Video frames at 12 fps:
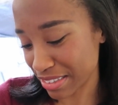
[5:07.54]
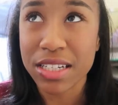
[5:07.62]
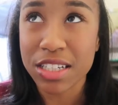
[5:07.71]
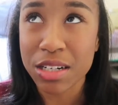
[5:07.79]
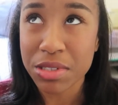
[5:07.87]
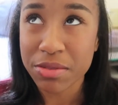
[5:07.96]

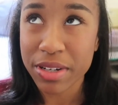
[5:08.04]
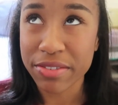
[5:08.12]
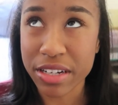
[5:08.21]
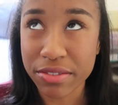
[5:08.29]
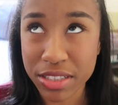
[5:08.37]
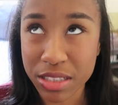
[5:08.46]
In terms of my
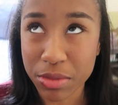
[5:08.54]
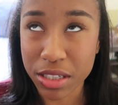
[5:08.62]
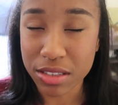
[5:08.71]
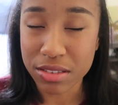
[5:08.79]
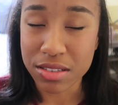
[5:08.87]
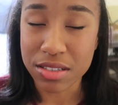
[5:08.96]
favorite
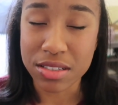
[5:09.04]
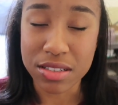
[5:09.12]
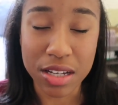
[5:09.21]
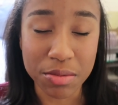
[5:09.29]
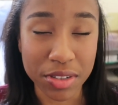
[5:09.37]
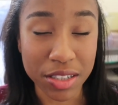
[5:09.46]
smells,
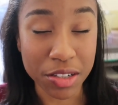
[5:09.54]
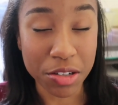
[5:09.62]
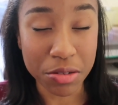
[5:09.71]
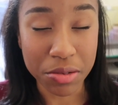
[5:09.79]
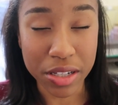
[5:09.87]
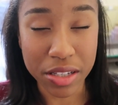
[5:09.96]
I'm gonna
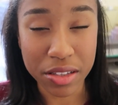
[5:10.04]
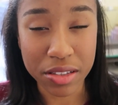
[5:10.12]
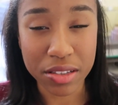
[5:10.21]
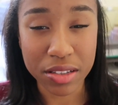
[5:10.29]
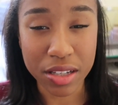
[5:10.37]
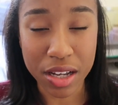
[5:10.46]
go with
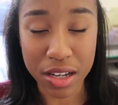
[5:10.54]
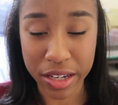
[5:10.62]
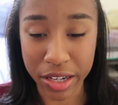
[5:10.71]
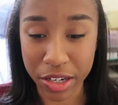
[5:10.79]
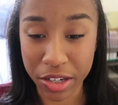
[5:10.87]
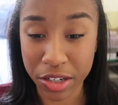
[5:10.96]

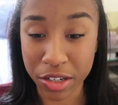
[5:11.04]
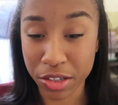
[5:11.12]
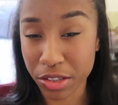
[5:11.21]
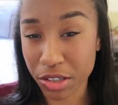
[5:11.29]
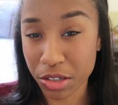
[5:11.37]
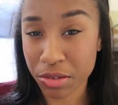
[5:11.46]
a
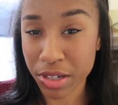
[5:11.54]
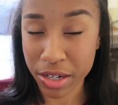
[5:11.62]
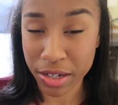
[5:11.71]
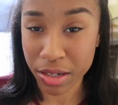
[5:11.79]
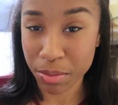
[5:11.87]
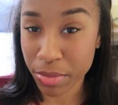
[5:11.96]
cologne
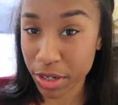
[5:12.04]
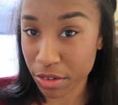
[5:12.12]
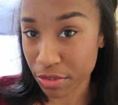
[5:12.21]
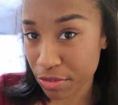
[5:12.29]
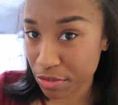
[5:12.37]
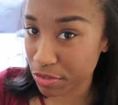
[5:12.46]
and a
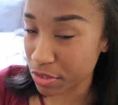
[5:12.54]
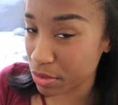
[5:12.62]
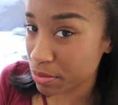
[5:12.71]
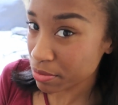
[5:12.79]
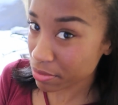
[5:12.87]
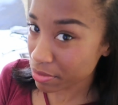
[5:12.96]

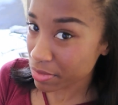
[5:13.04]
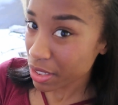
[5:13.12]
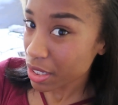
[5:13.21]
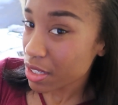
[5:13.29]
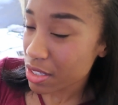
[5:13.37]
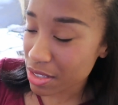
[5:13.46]
parfum.
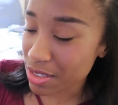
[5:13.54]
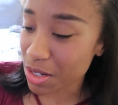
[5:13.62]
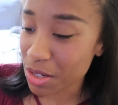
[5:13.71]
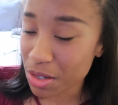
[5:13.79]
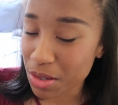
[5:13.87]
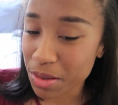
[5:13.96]

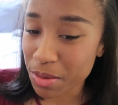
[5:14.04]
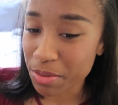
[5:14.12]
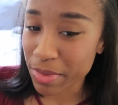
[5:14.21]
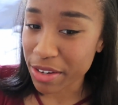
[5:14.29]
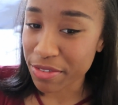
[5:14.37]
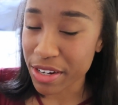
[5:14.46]
So
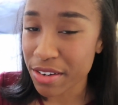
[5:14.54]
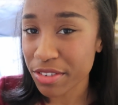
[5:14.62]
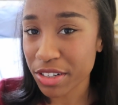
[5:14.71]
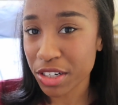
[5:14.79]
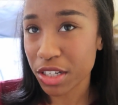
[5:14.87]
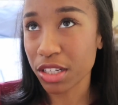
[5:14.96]
my
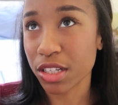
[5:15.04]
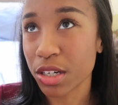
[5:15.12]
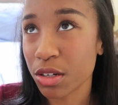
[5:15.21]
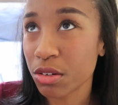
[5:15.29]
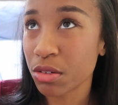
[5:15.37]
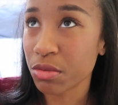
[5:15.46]
favorite
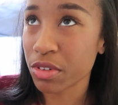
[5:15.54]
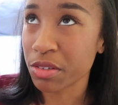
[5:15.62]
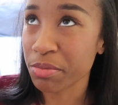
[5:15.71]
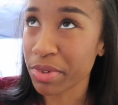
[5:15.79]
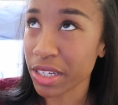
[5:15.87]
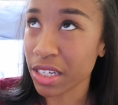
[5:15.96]
cologne
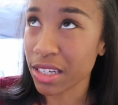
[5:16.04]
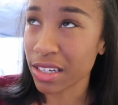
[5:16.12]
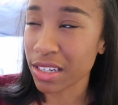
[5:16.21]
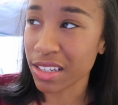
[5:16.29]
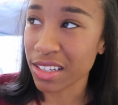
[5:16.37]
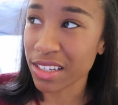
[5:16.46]
would
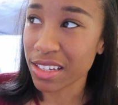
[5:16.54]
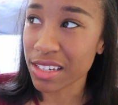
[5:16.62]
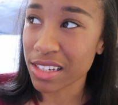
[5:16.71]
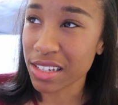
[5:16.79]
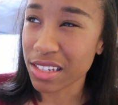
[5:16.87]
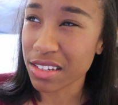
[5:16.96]
be
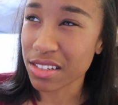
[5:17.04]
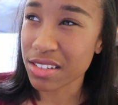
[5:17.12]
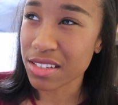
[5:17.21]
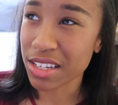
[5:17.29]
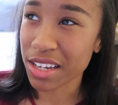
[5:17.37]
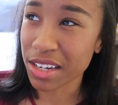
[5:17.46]

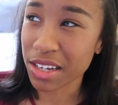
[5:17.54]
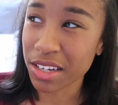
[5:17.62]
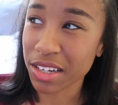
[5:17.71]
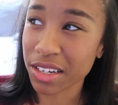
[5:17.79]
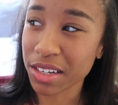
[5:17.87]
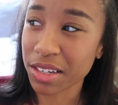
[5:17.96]

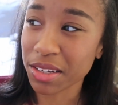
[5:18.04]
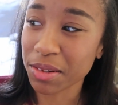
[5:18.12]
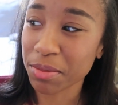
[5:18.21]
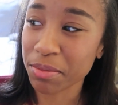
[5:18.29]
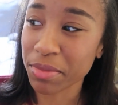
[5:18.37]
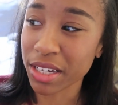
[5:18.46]
Issey
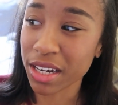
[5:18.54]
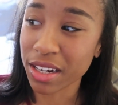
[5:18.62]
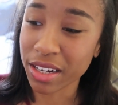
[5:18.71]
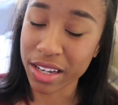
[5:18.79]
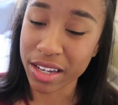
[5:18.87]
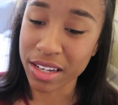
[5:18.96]

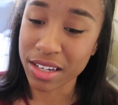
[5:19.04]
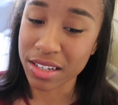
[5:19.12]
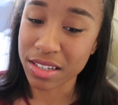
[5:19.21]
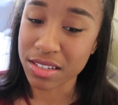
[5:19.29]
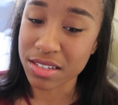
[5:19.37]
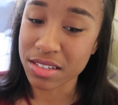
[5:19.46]

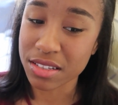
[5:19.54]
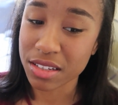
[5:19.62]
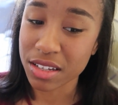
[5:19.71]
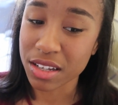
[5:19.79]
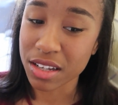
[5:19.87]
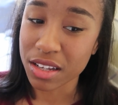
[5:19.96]
Miyake's
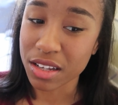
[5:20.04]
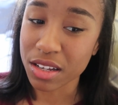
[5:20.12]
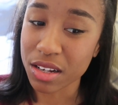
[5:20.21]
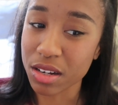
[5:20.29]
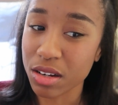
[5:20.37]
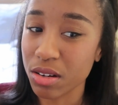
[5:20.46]

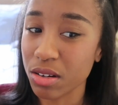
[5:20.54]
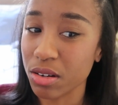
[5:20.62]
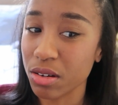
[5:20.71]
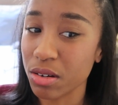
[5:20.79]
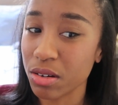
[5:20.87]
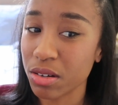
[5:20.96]

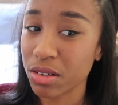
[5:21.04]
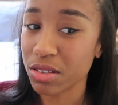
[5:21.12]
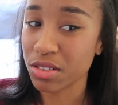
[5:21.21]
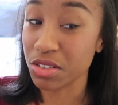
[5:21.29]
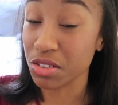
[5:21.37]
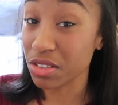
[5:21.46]
Le
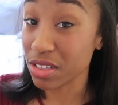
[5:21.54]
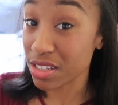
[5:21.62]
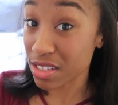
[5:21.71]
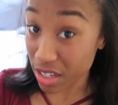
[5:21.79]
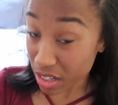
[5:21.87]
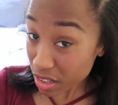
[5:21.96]
du
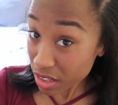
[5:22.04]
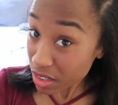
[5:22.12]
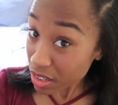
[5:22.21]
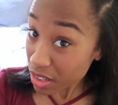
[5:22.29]
Issey,